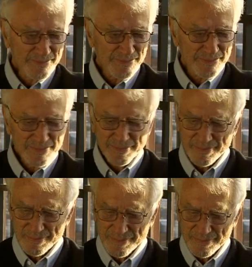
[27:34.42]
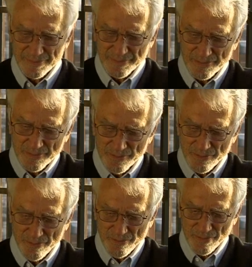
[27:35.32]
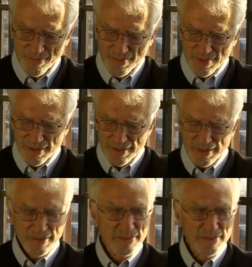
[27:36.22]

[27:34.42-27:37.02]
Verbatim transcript: it's created the future. Thank you, Fred.